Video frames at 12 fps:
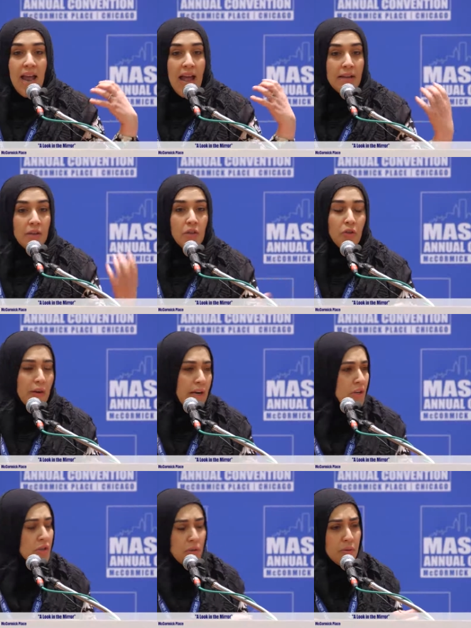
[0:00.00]
and
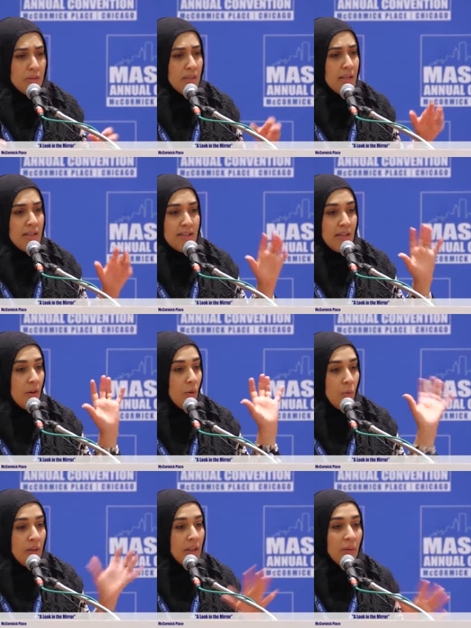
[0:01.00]
green juices and
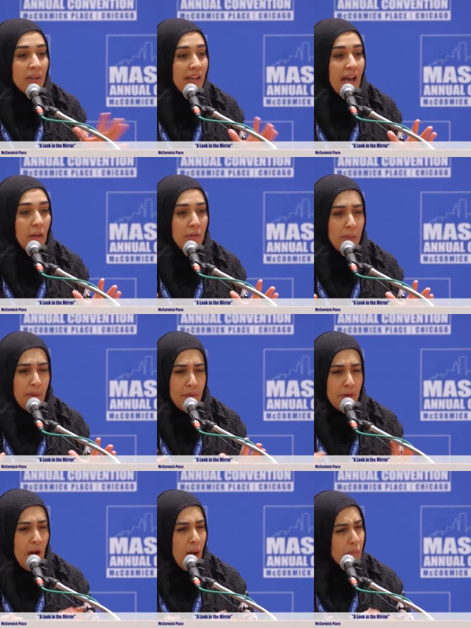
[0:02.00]
they're really, really healthy, but
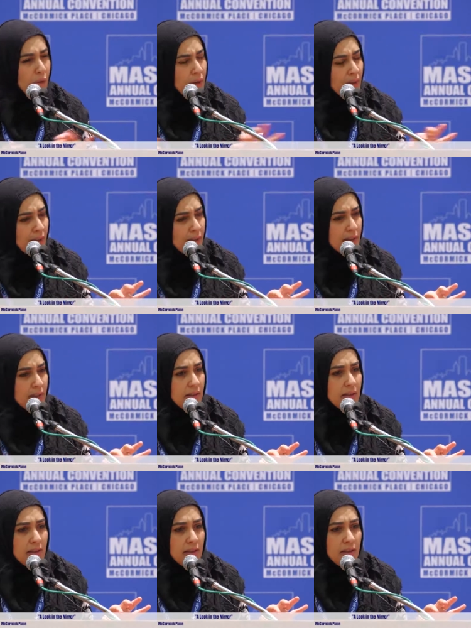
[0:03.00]
they're not breathing,
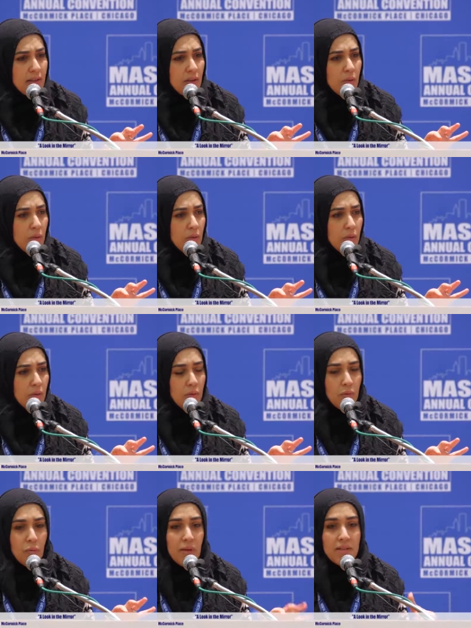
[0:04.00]

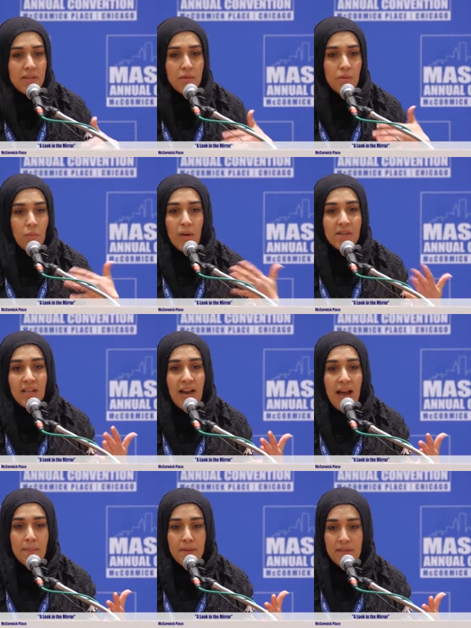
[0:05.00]
what's, what's going
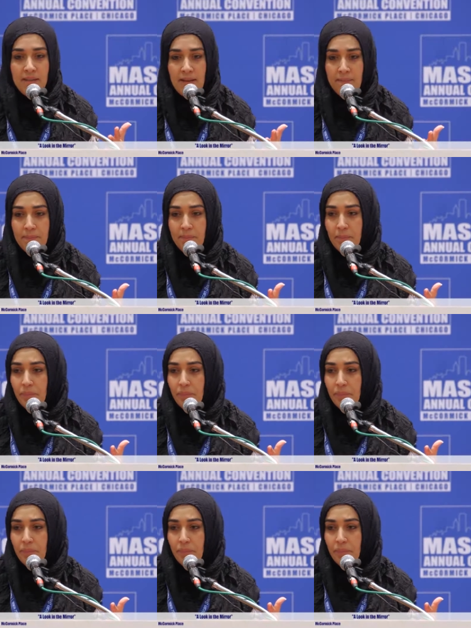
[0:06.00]
to happen to them?